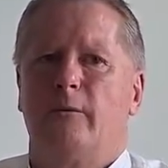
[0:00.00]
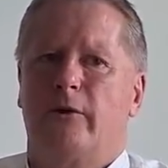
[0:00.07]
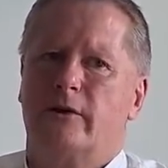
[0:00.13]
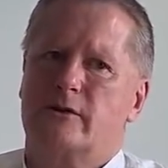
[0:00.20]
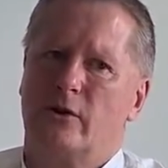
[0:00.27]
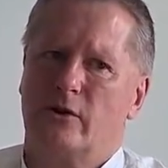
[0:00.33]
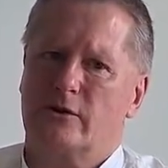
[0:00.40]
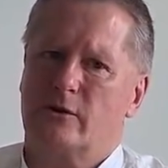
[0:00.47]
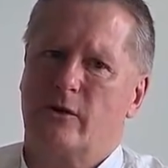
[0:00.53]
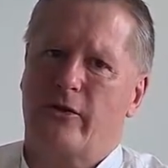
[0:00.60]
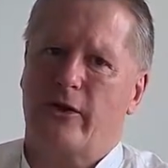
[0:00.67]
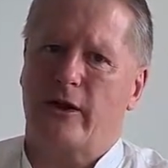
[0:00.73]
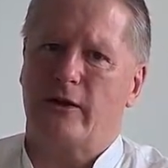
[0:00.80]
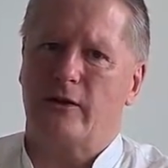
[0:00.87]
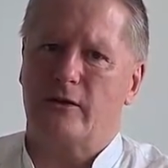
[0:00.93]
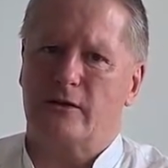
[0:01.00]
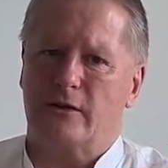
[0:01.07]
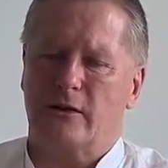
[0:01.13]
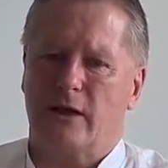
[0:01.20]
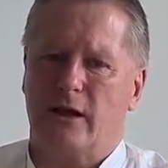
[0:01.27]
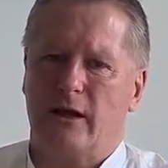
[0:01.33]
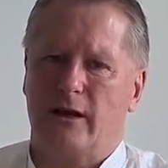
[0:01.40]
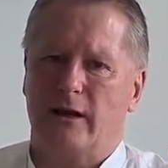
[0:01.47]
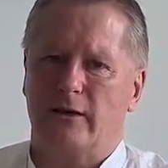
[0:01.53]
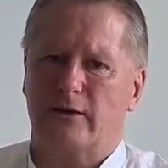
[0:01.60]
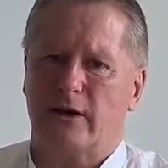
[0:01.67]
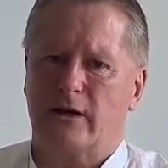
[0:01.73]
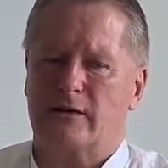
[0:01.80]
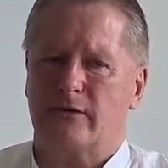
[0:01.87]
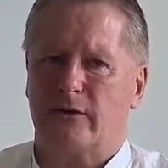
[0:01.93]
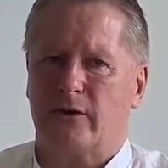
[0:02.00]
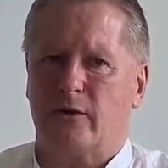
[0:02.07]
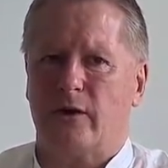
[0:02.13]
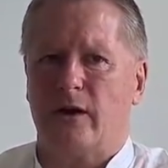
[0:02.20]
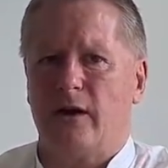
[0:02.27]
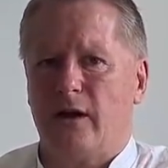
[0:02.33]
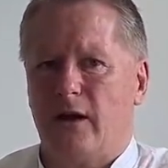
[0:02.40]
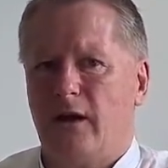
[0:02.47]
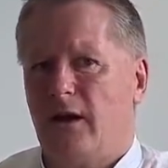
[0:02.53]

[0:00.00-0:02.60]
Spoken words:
but it's also a thank you to the NHS for doing